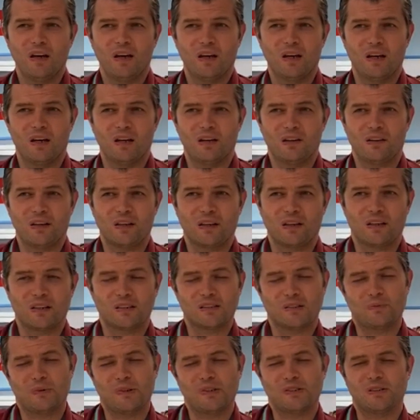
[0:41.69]
I think
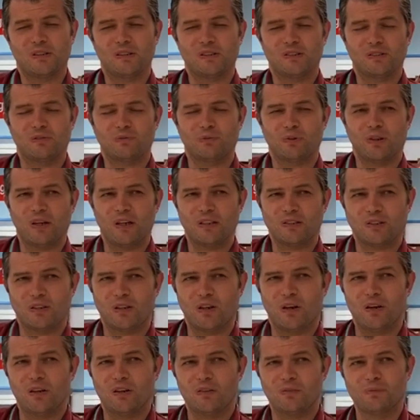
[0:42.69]
as a business we had to
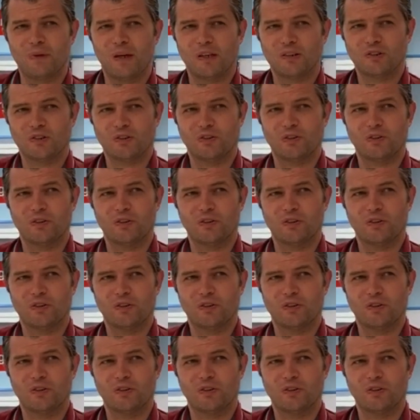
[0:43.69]
kind of make sure,